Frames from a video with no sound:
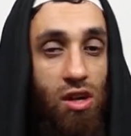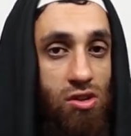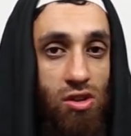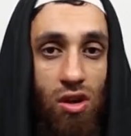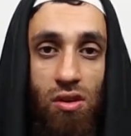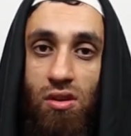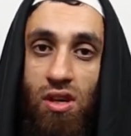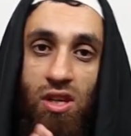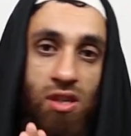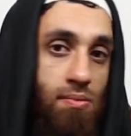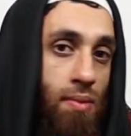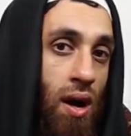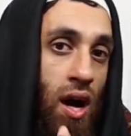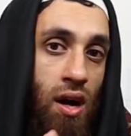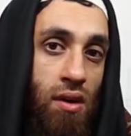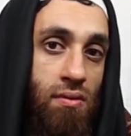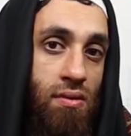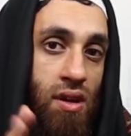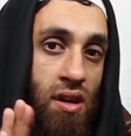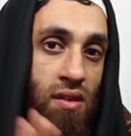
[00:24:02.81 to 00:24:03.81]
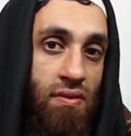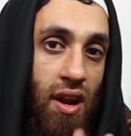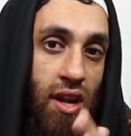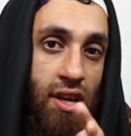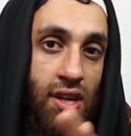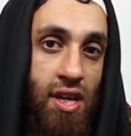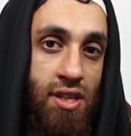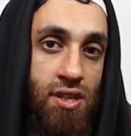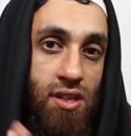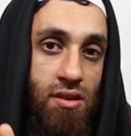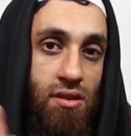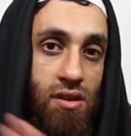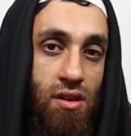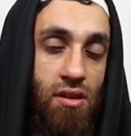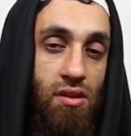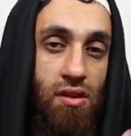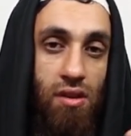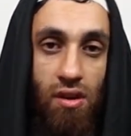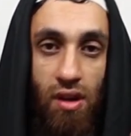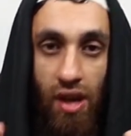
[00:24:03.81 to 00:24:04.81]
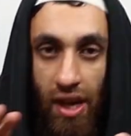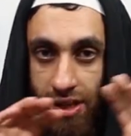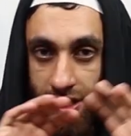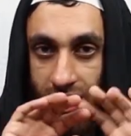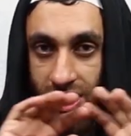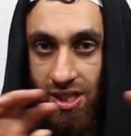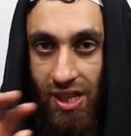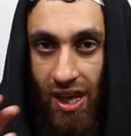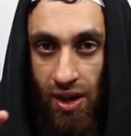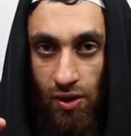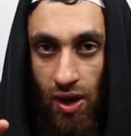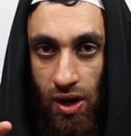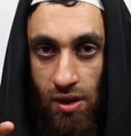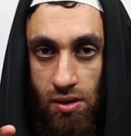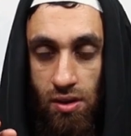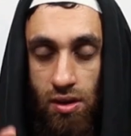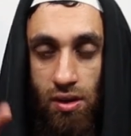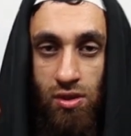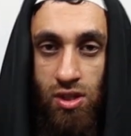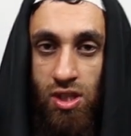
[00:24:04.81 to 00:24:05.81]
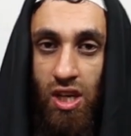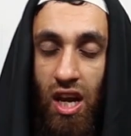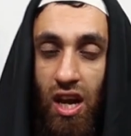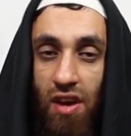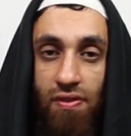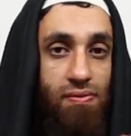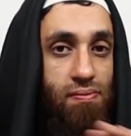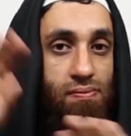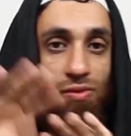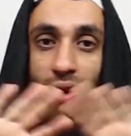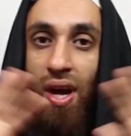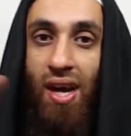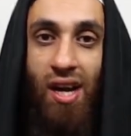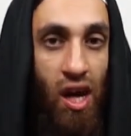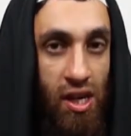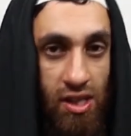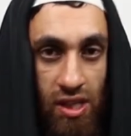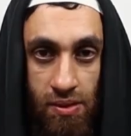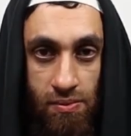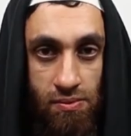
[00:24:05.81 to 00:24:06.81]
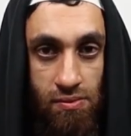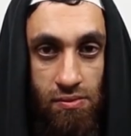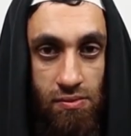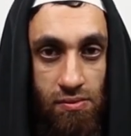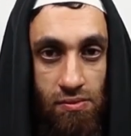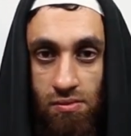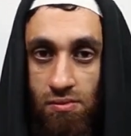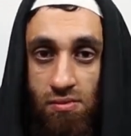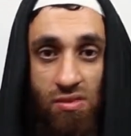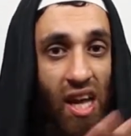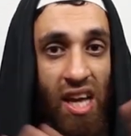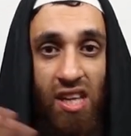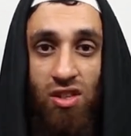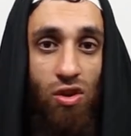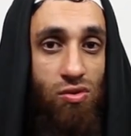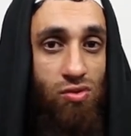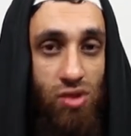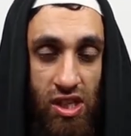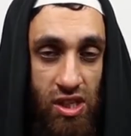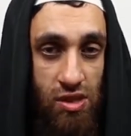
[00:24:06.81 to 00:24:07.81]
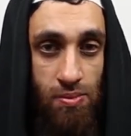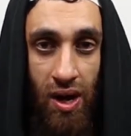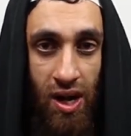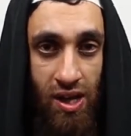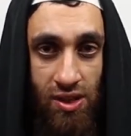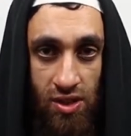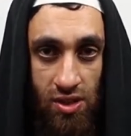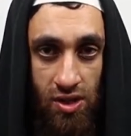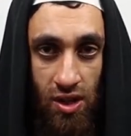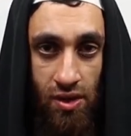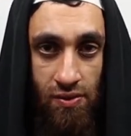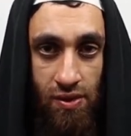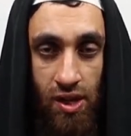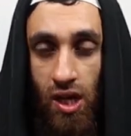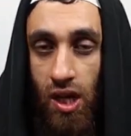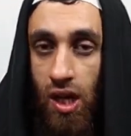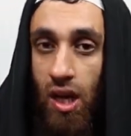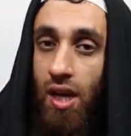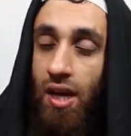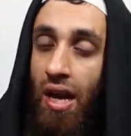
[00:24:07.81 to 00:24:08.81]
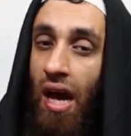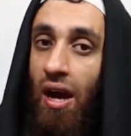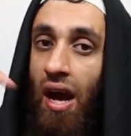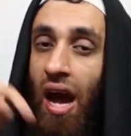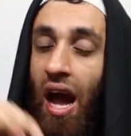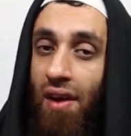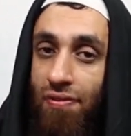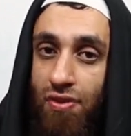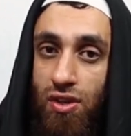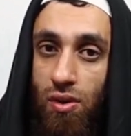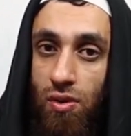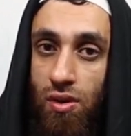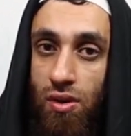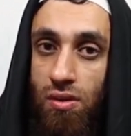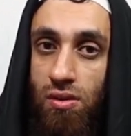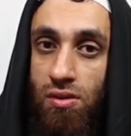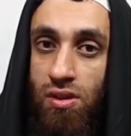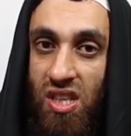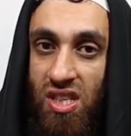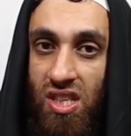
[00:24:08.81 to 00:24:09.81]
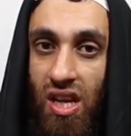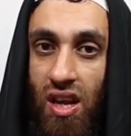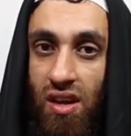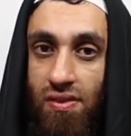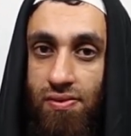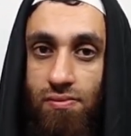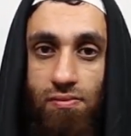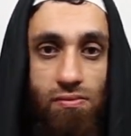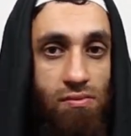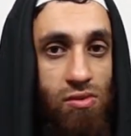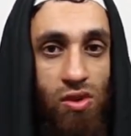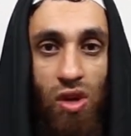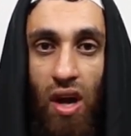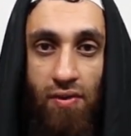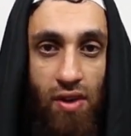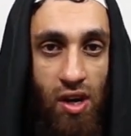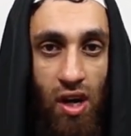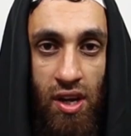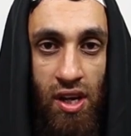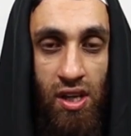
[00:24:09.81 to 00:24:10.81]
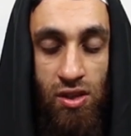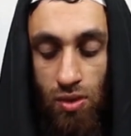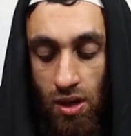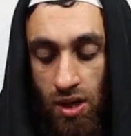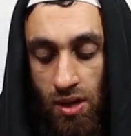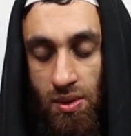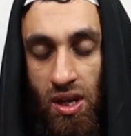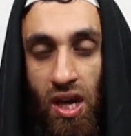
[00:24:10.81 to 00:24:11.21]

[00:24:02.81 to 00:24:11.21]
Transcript: So ijma'ah invalidated in this era. Salaf, you ain't got it. There is no ijma'ah in the Salaf. Now after the Salaf, you haven't got it as well.